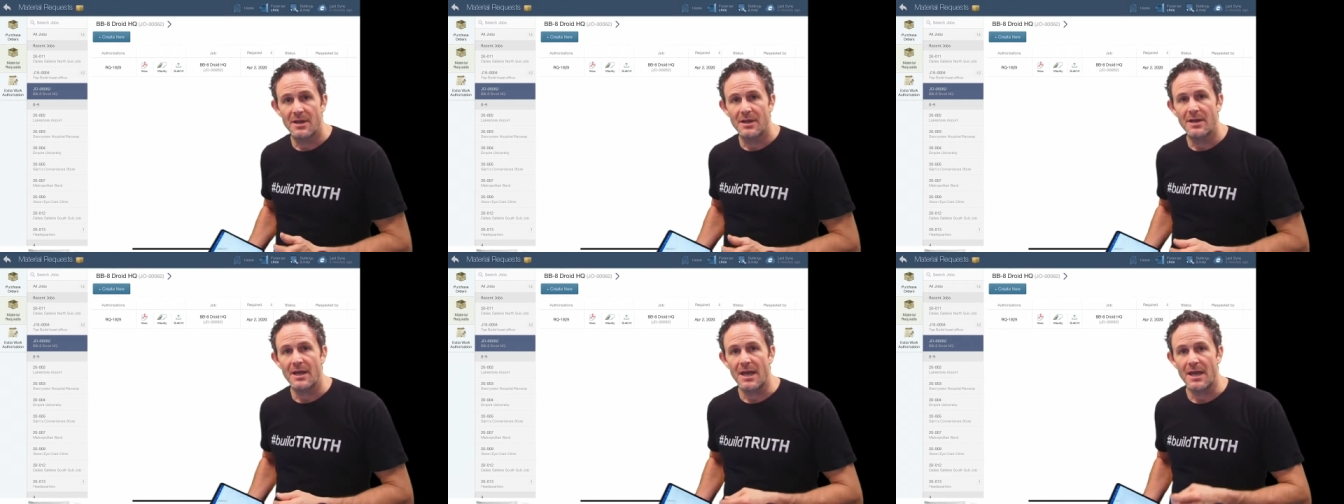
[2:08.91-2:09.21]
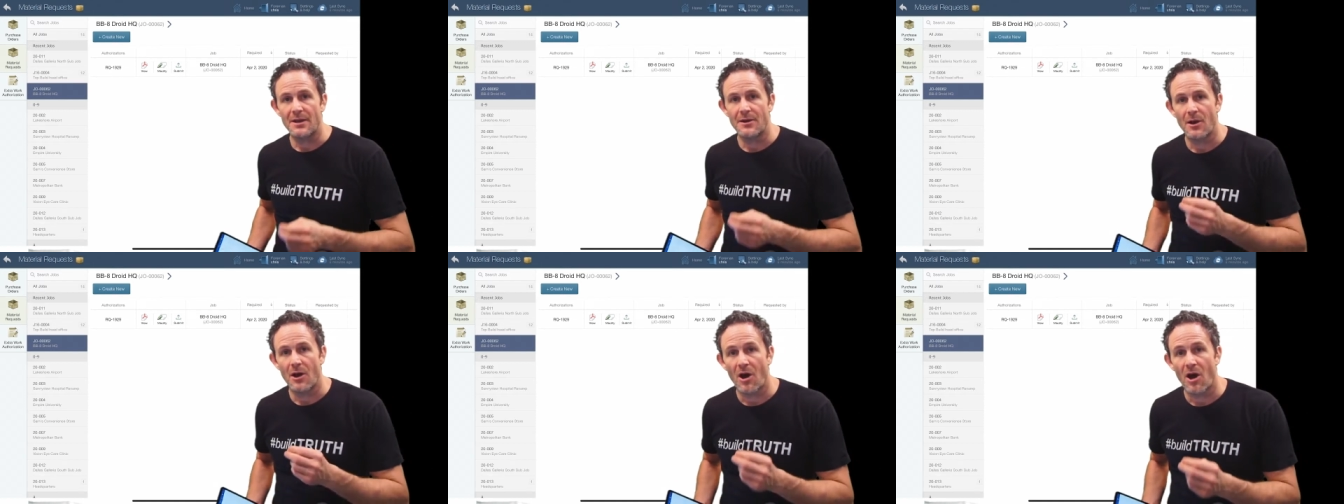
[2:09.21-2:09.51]
and
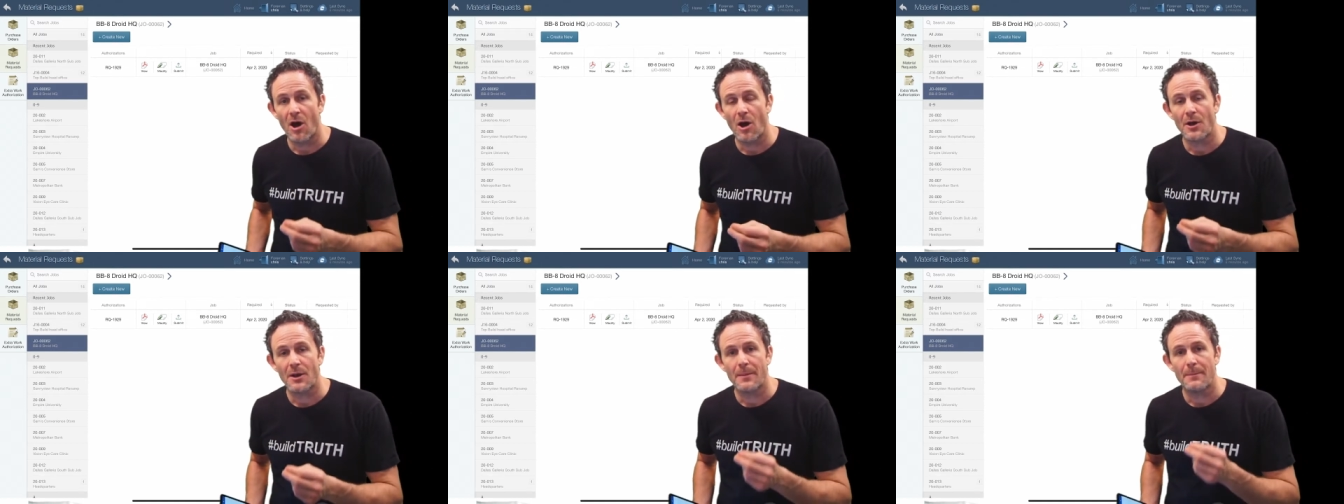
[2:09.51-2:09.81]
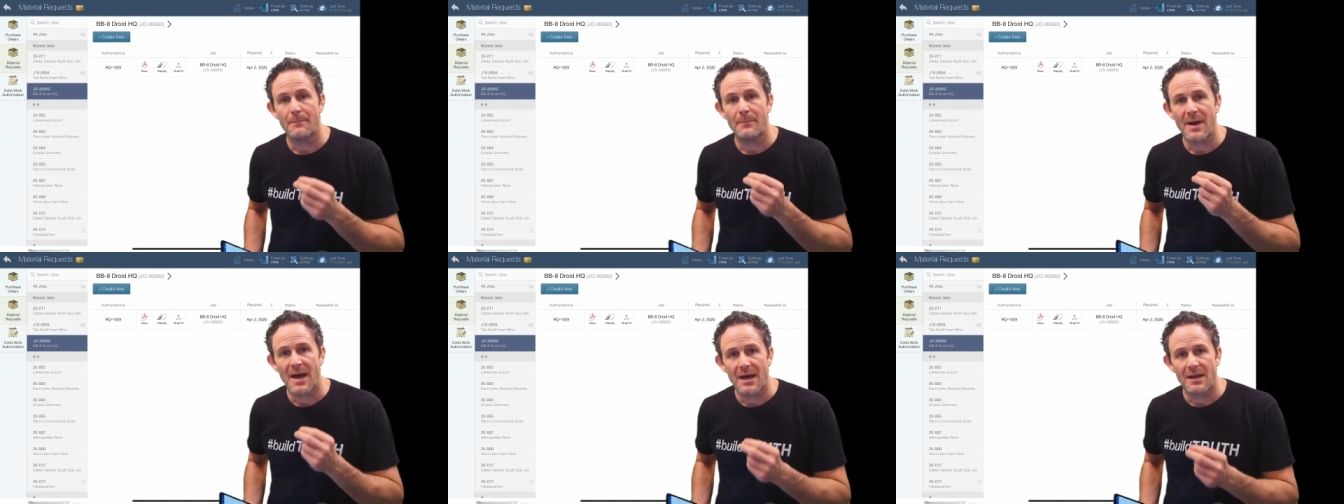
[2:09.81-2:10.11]

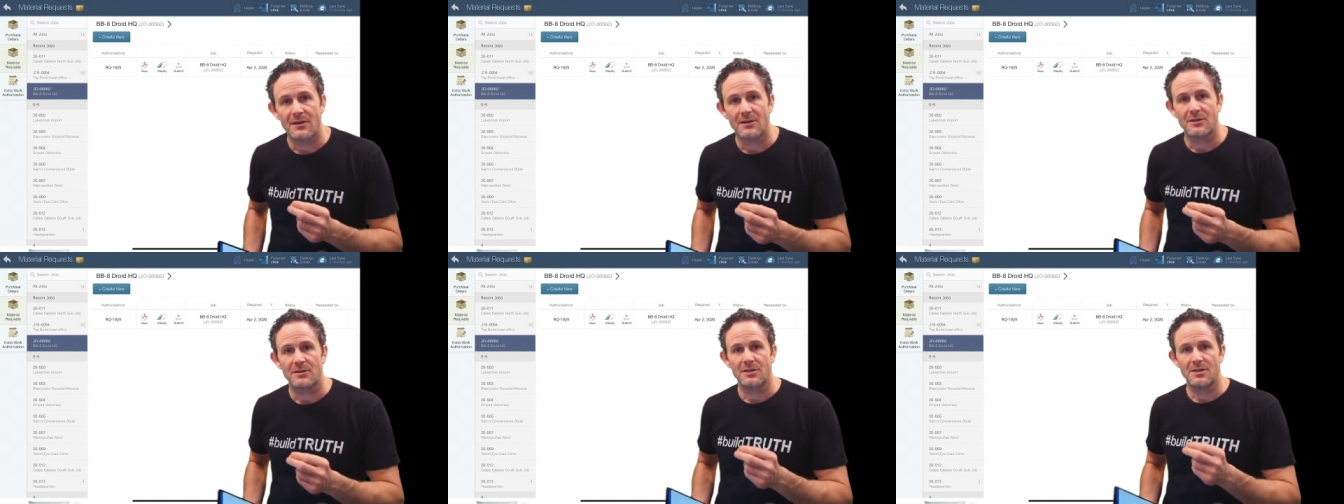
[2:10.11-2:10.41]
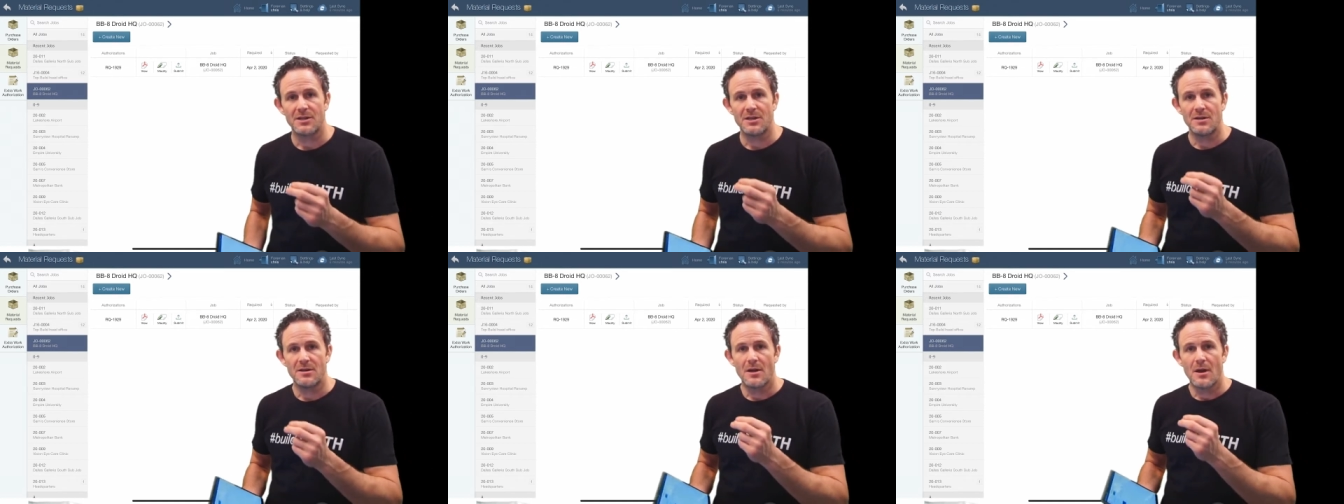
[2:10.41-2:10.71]

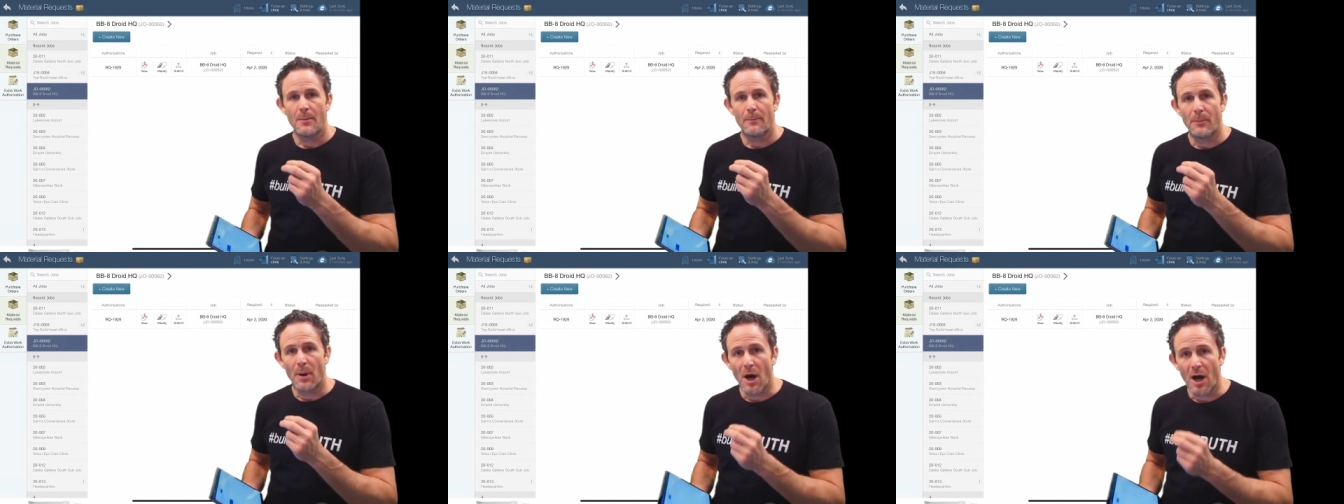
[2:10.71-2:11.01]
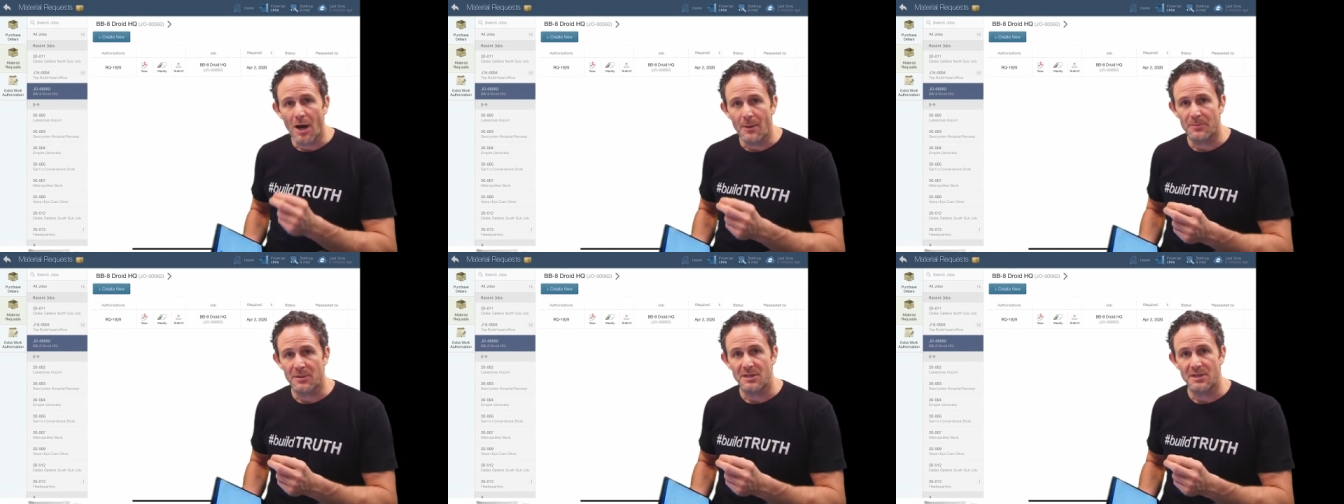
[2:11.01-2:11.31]
automatically
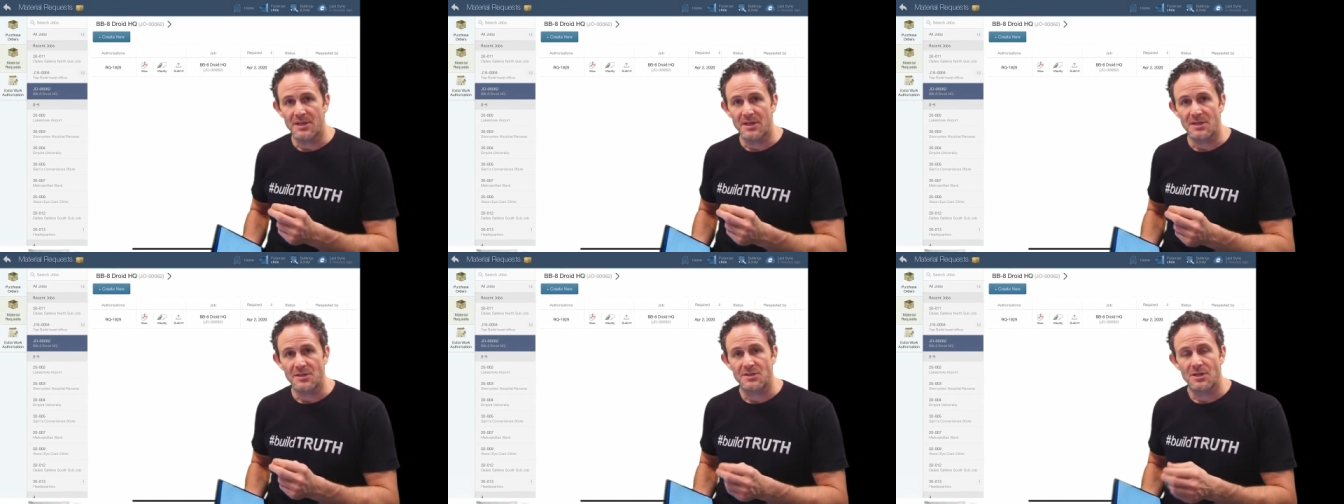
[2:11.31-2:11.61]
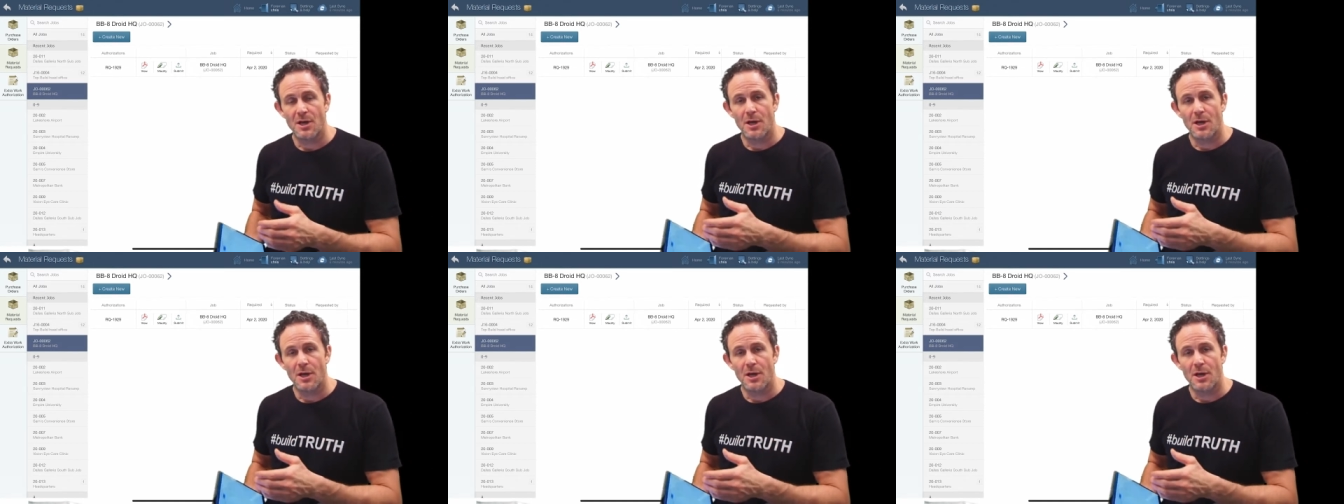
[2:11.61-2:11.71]
populate